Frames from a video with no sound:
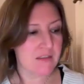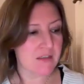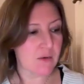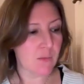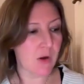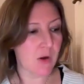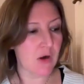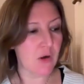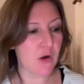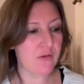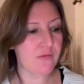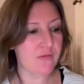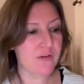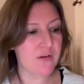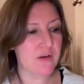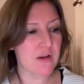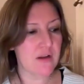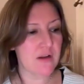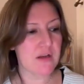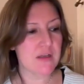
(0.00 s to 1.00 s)
So I'll
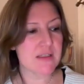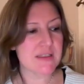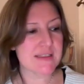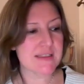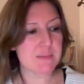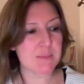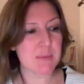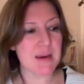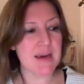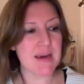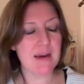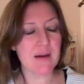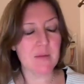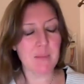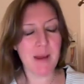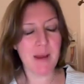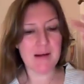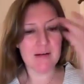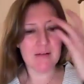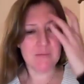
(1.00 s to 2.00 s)
often speak
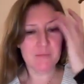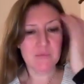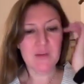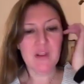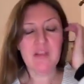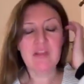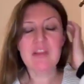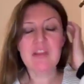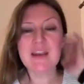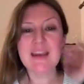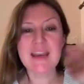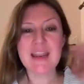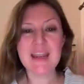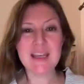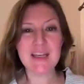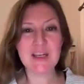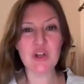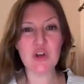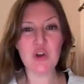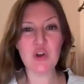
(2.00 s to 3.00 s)
about the
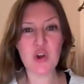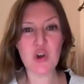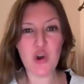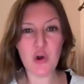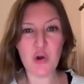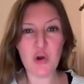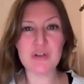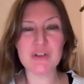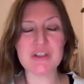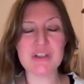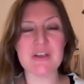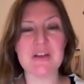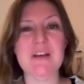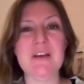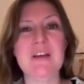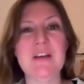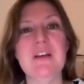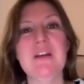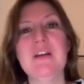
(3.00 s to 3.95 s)
need not to